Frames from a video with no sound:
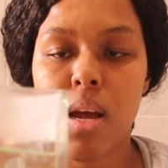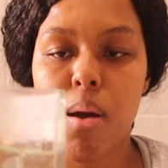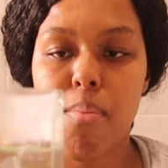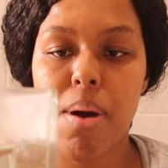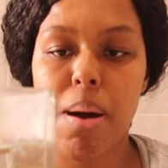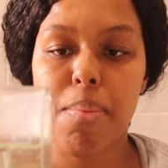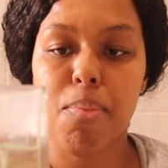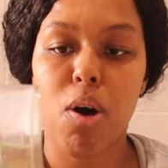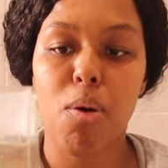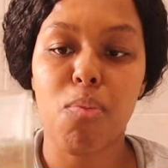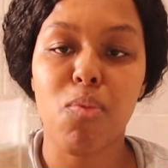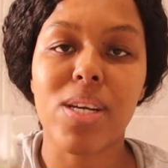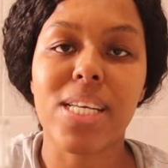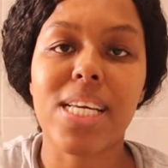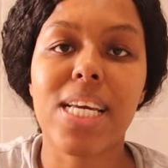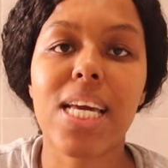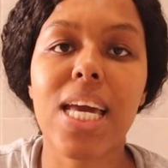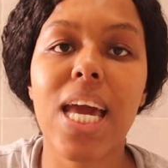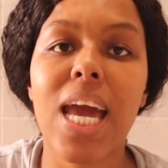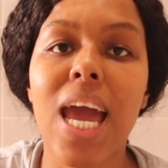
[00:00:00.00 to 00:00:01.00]
My mom
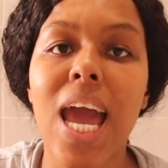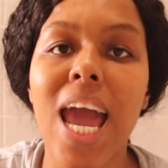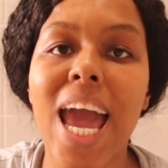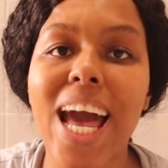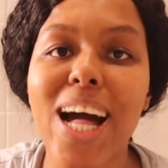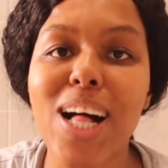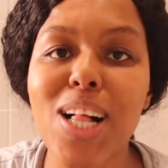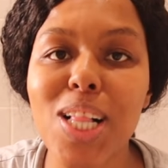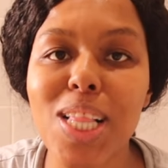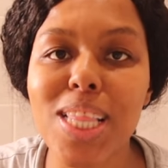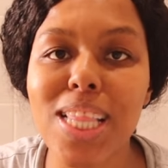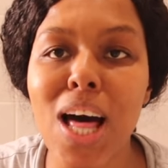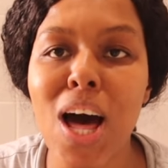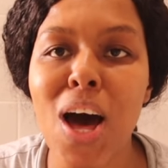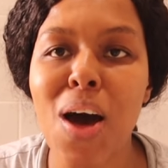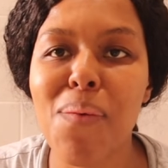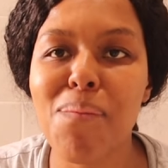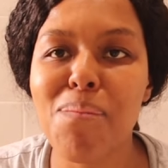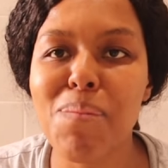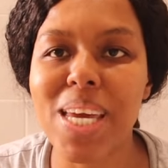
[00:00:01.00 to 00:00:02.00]
would
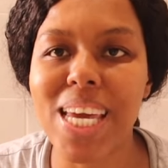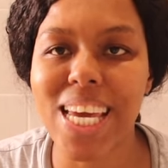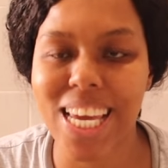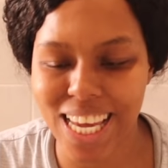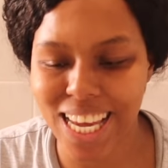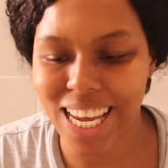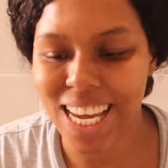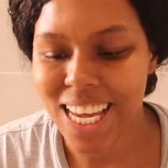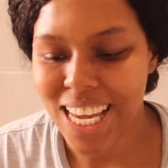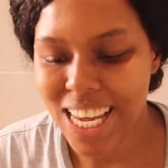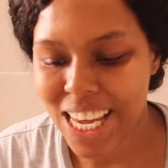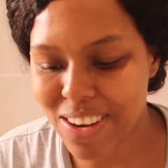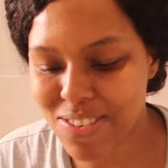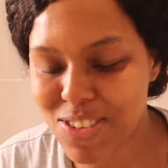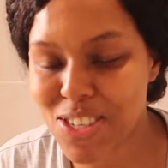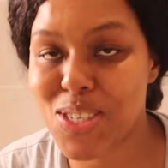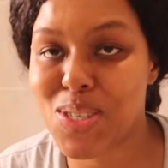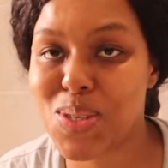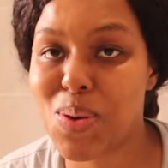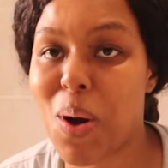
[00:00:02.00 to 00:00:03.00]
kill me if
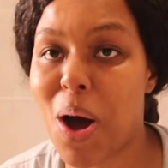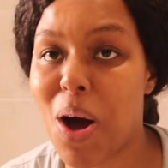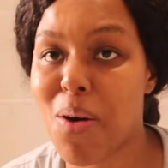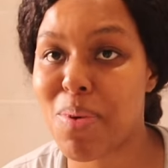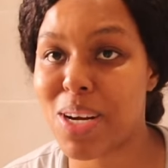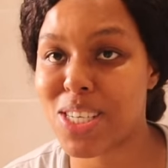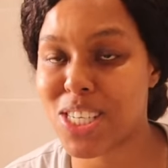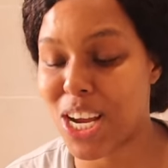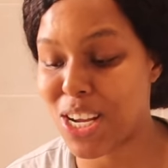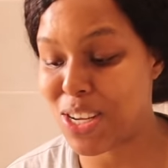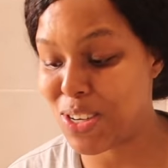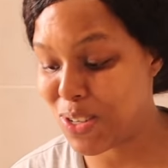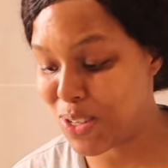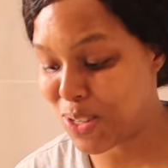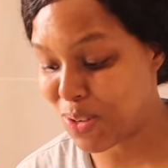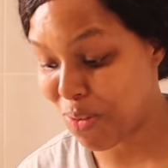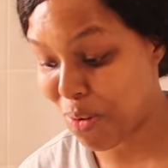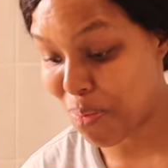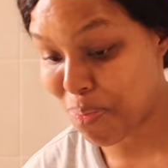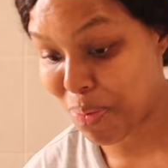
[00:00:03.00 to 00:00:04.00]
she saw how much I use for